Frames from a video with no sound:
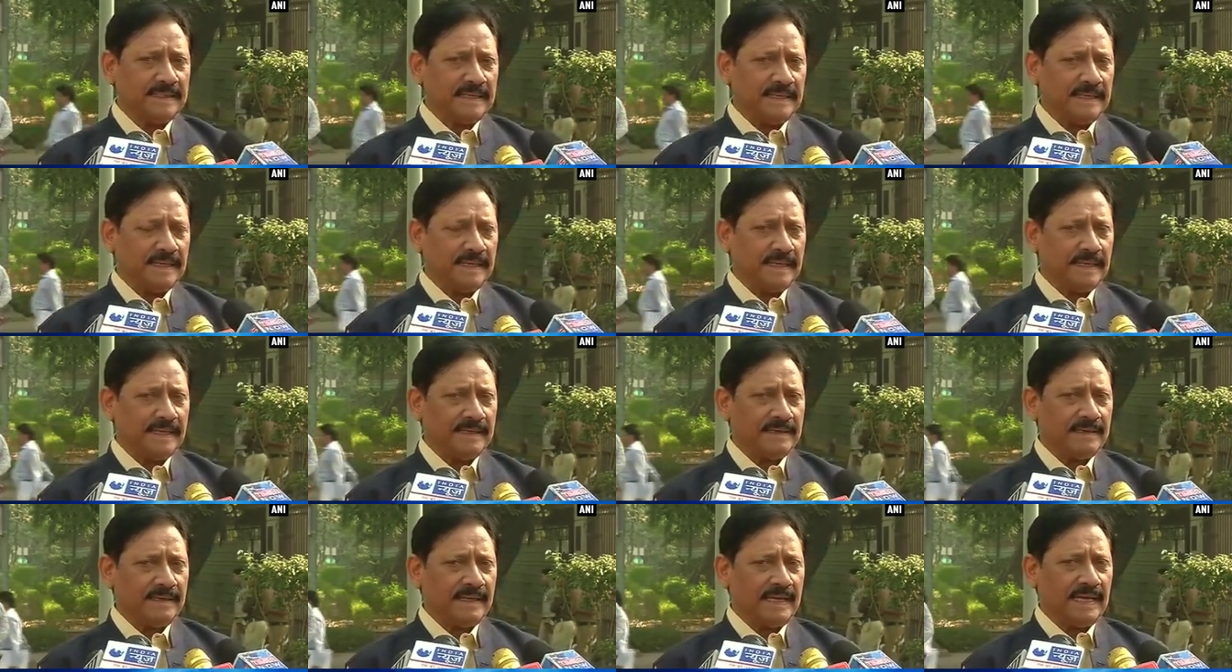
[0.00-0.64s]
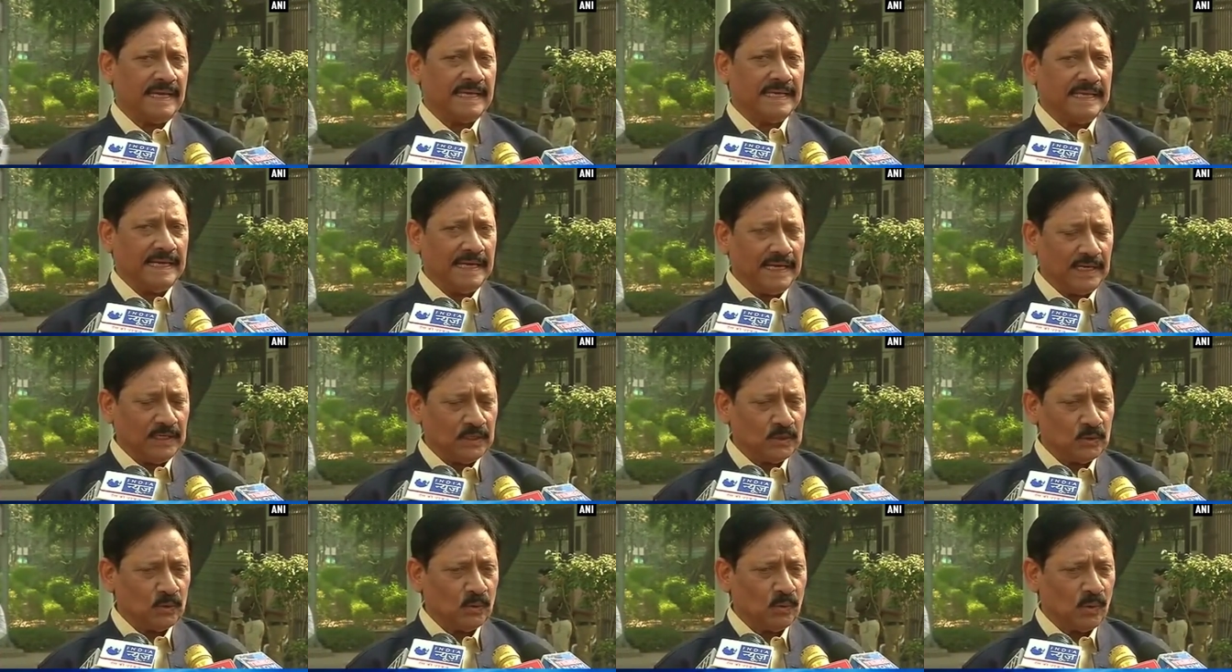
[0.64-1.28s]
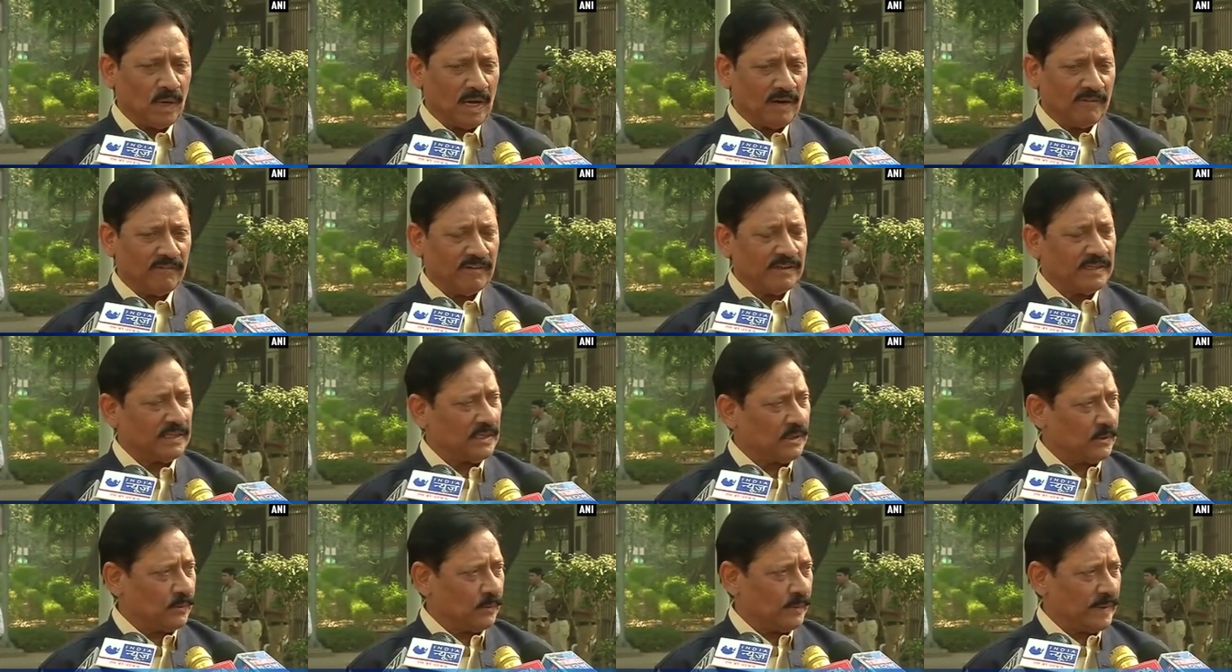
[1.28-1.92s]
they agreed to our
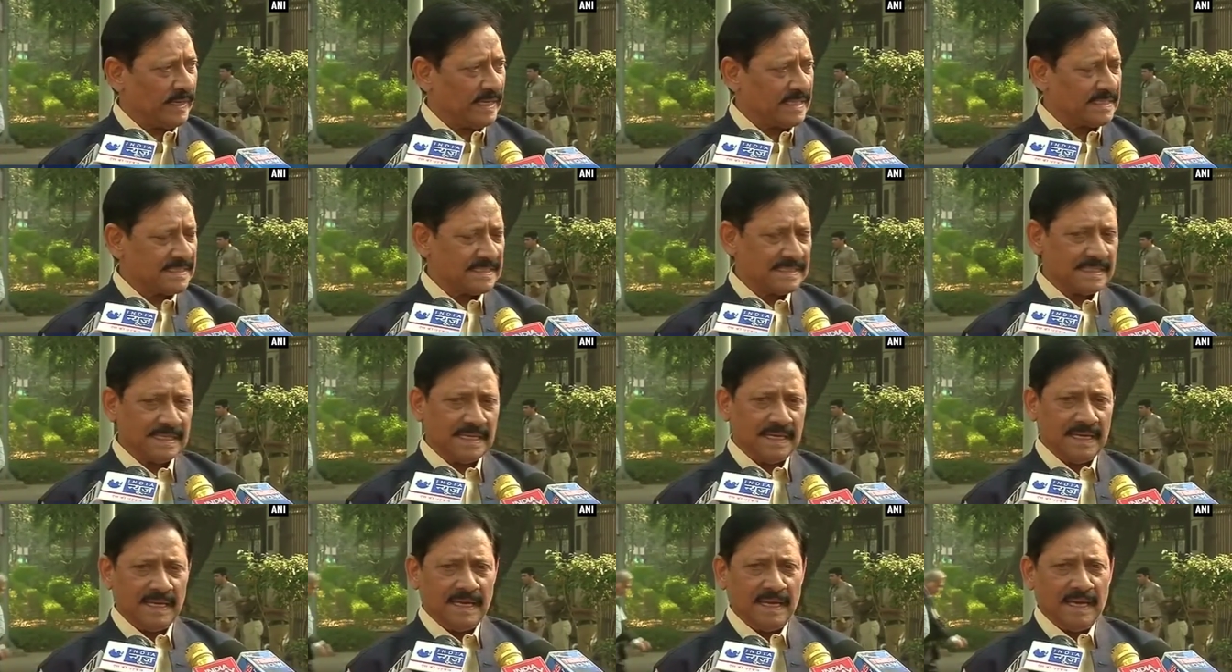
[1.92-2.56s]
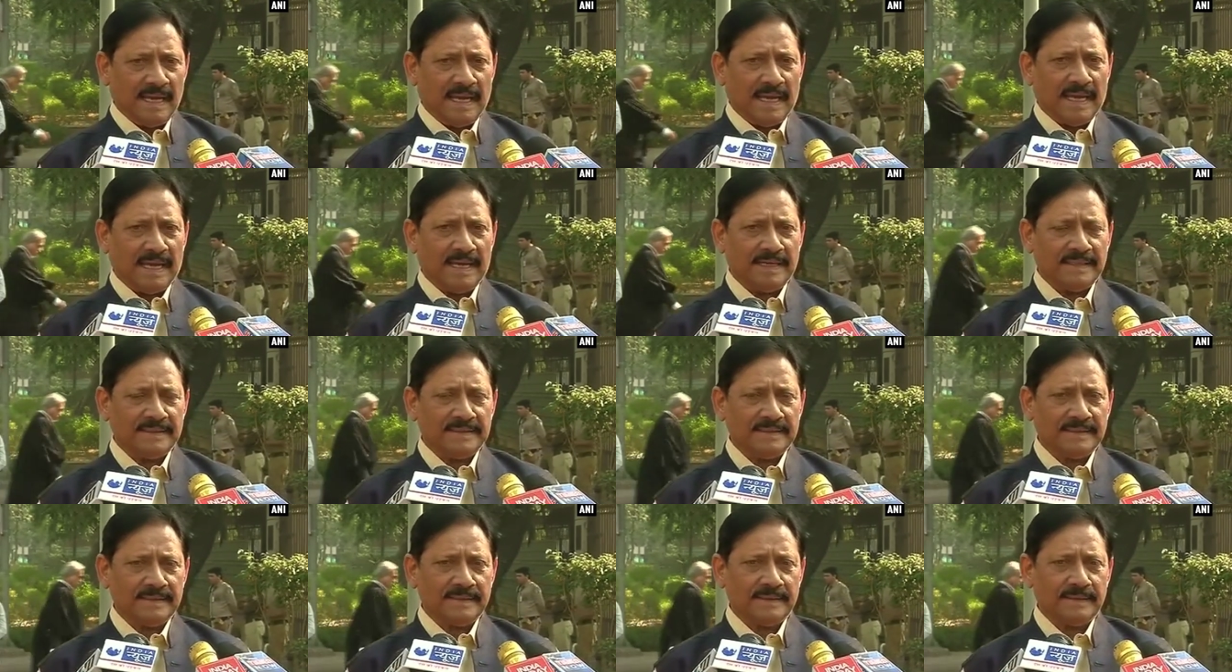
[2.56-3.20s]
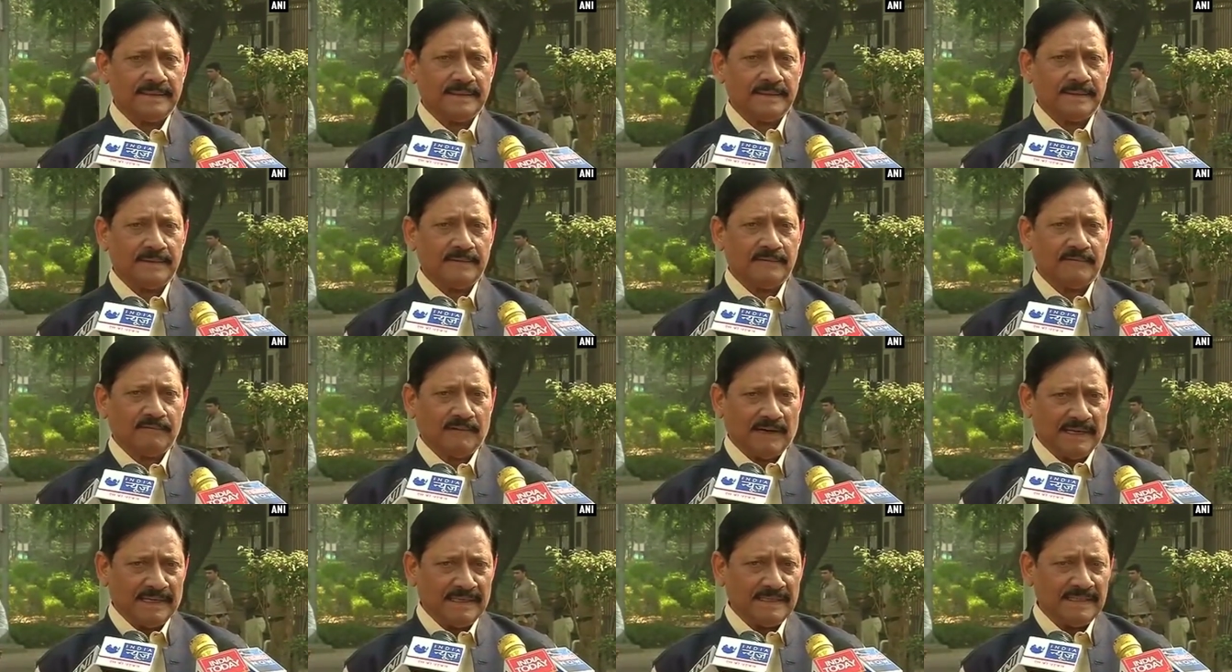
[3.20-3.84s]
request and uh,
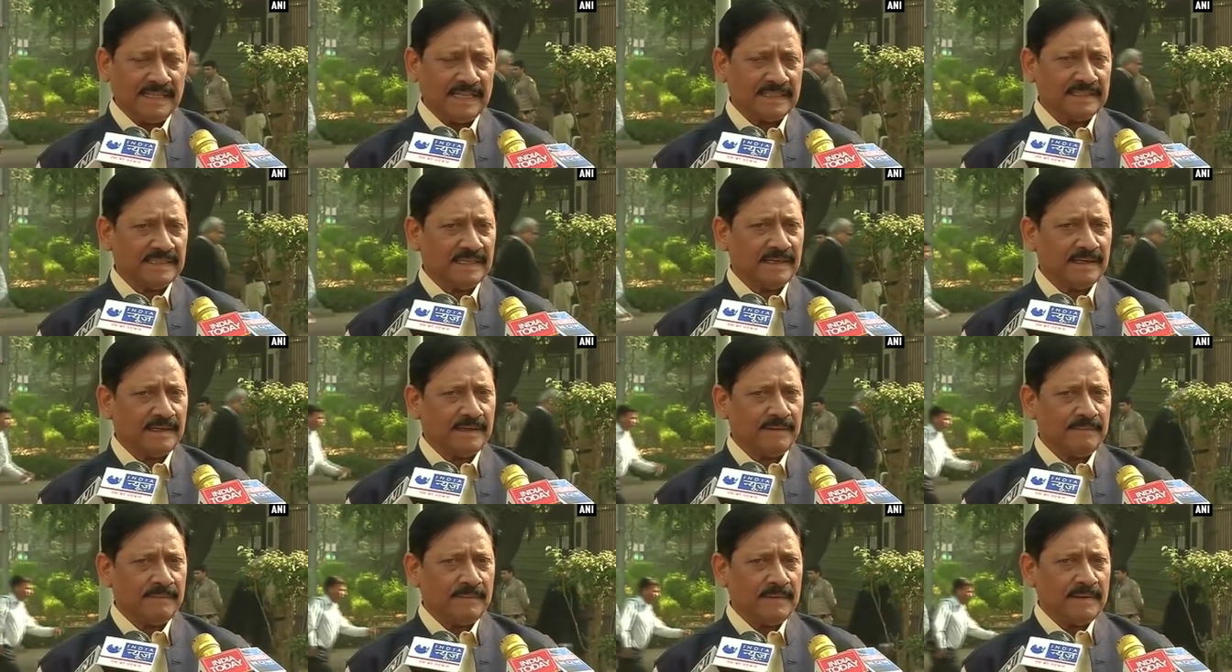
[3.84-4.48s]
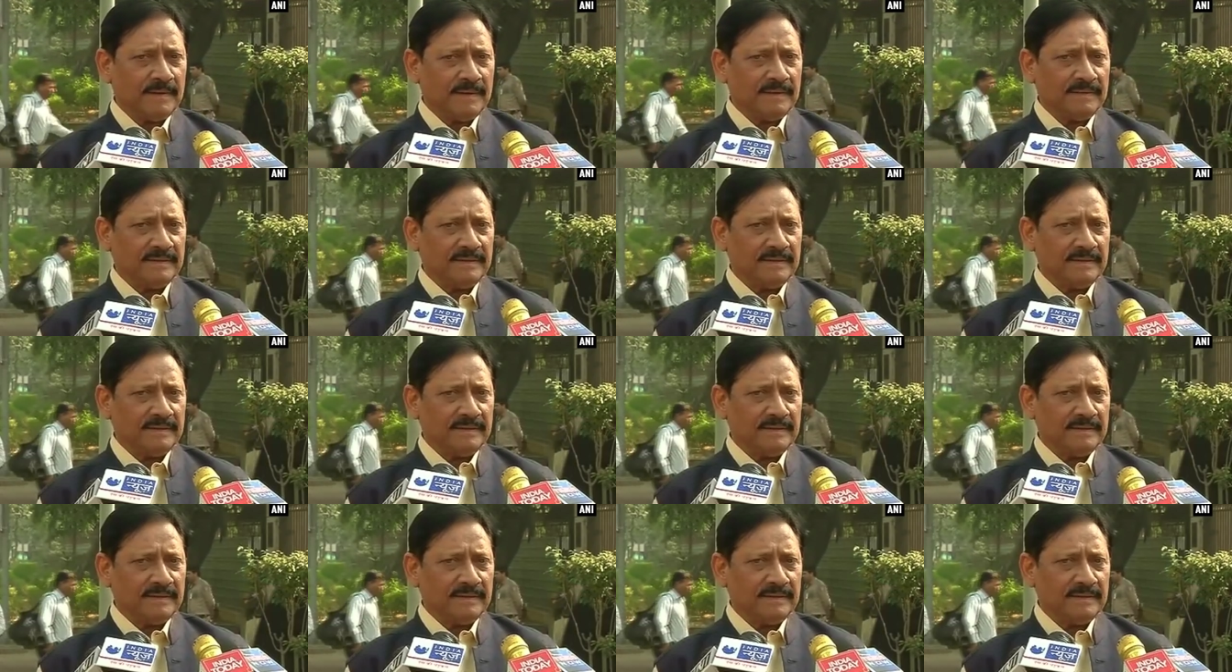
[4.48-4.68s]
one that, the,